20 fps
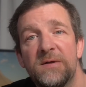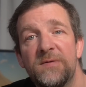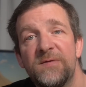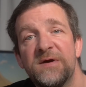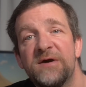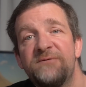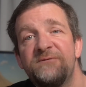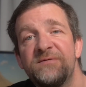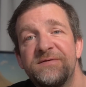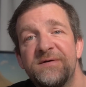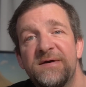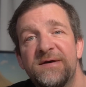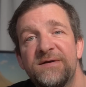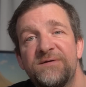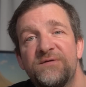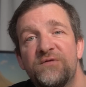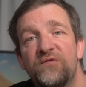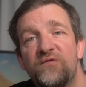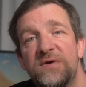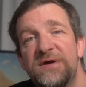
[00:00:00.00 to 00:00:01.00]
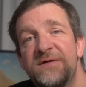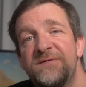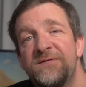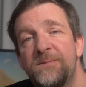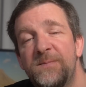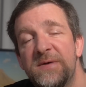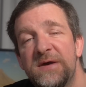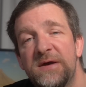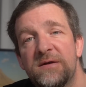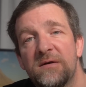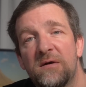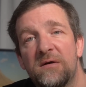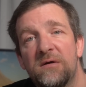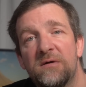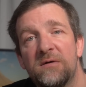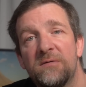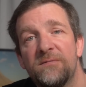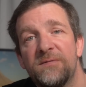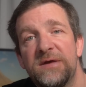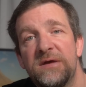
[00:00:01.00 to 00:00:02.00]
The advertised read speed
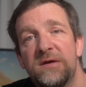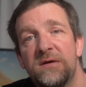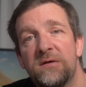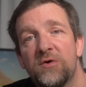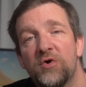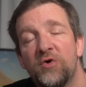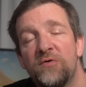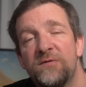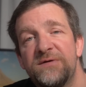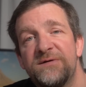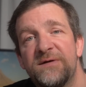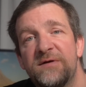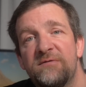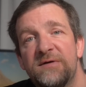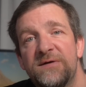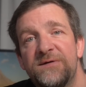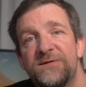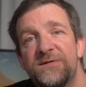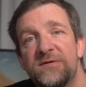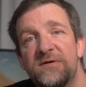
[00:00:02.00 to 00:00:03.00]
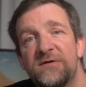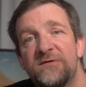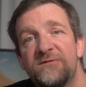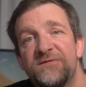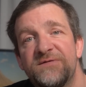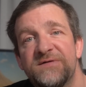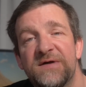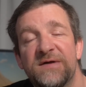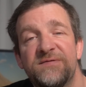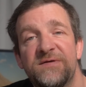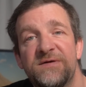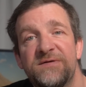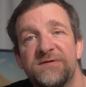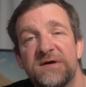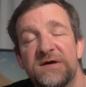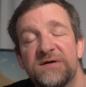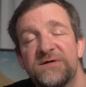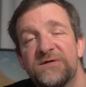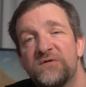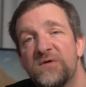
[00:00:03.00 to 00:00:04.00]
on the current generation of SanDisk
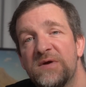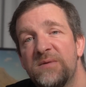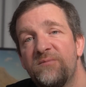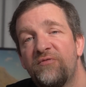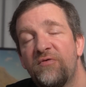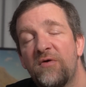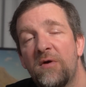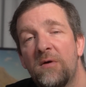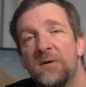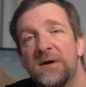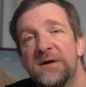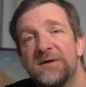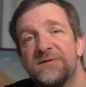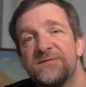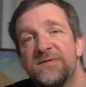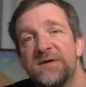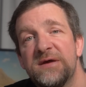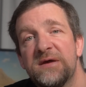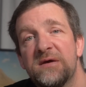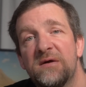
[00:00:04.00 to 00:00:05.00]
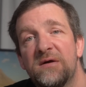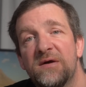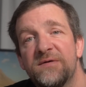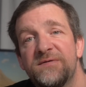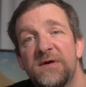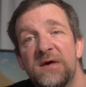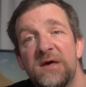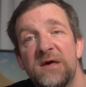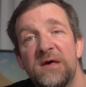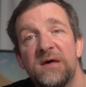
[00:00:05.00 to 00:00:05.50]
Extreme Pro SD cards